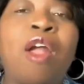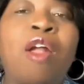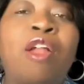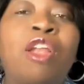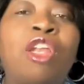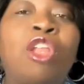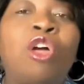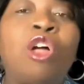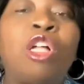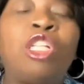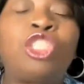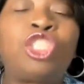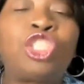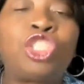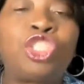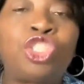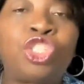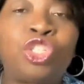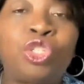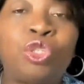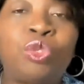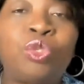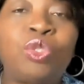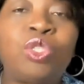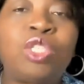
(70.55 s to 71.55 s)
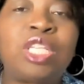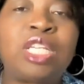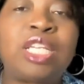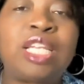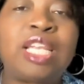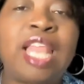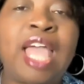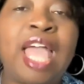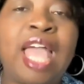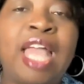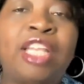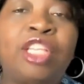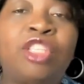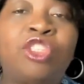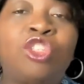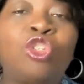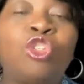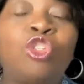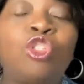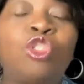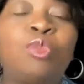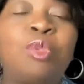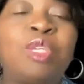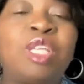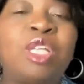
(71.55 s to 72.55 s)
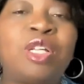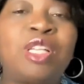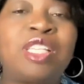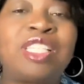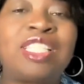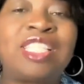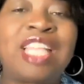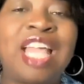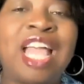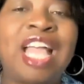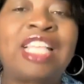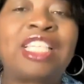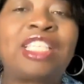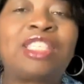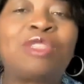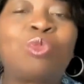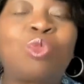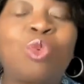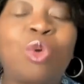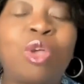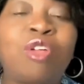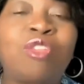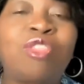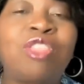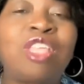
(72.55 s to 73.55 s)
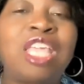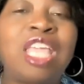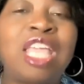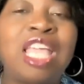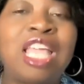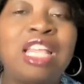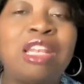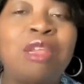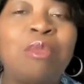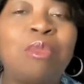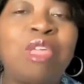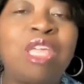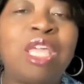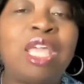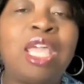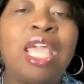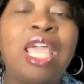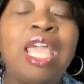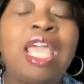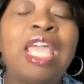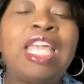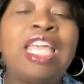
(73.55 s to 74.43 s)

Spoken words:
our longitudes and latitudes because that's where the enemy